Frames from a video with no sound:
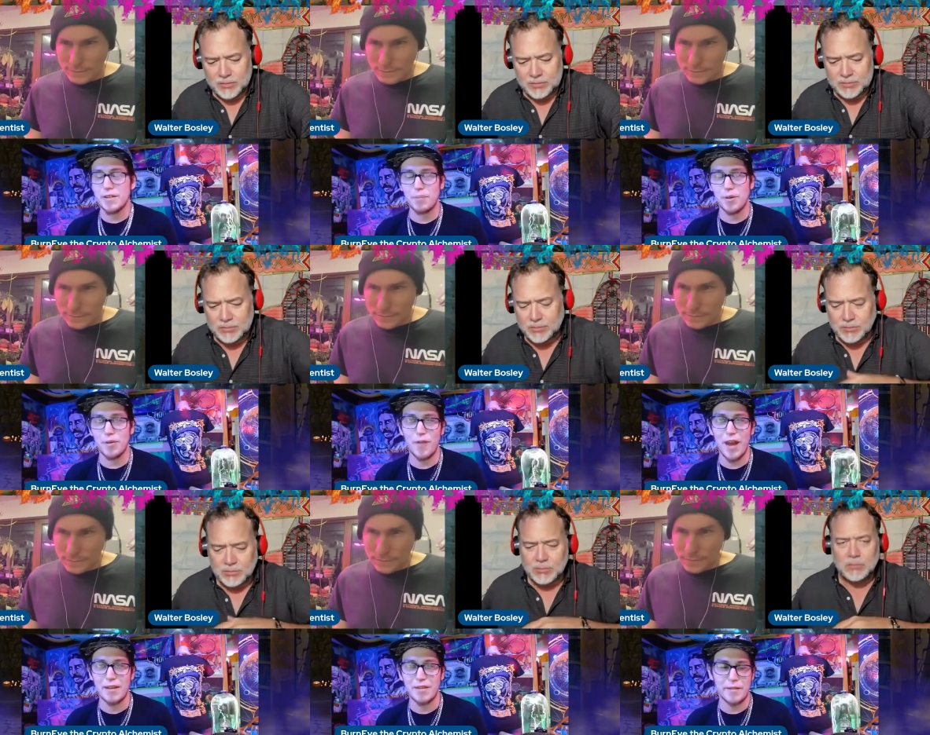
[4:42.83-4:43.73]
Speaker 1: to
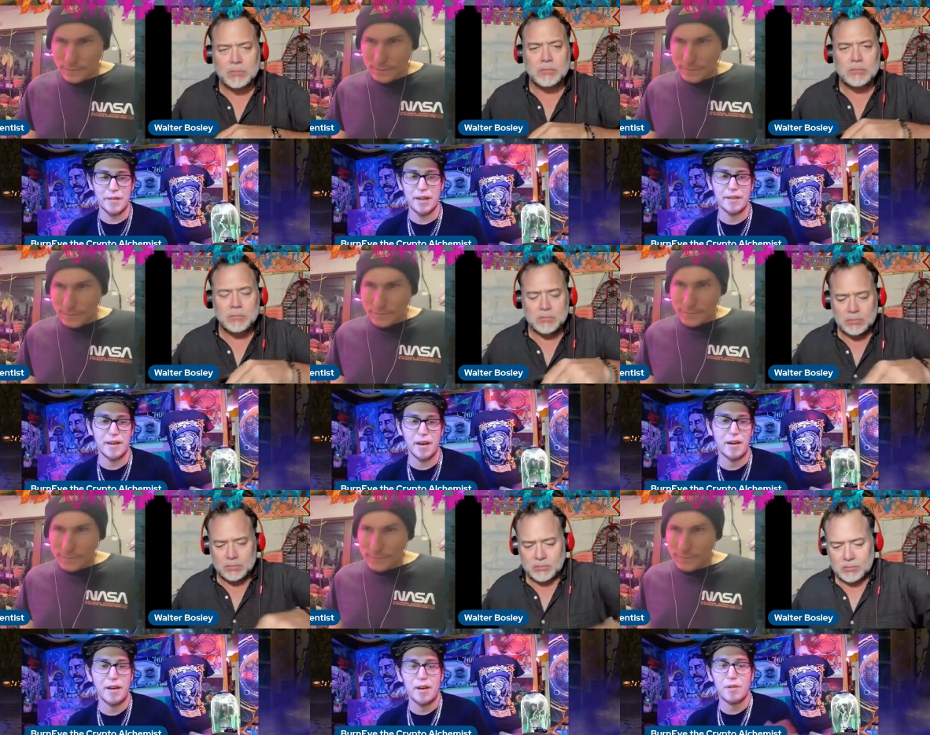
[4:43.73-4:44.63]
prevent like
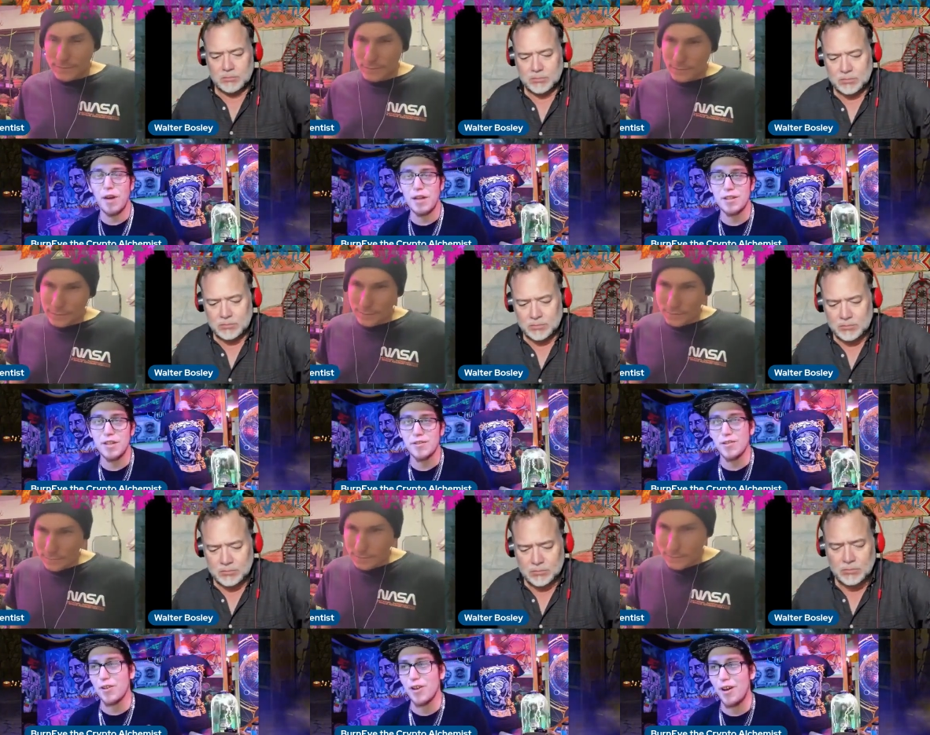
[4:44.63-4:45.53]
the
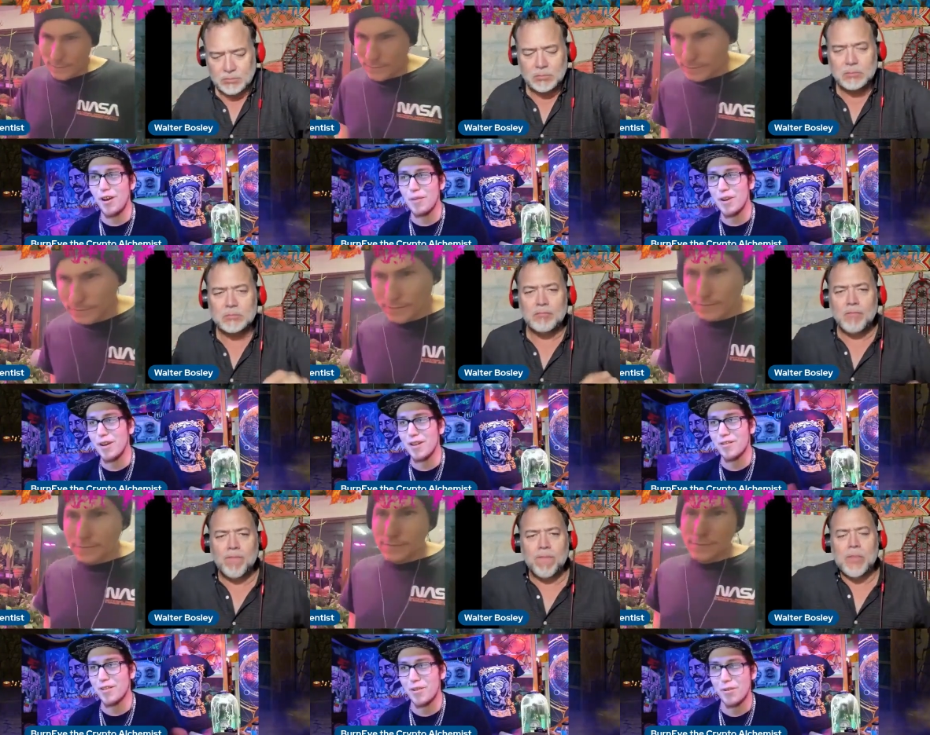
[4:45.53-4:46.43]
russians or the
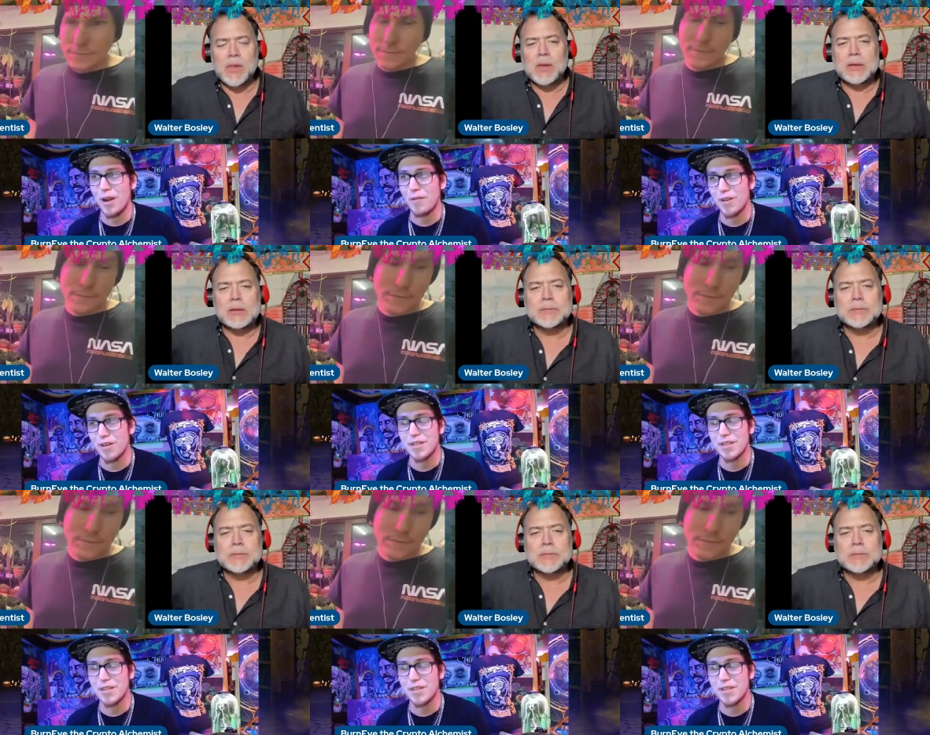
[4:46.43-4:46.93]
communists or whoever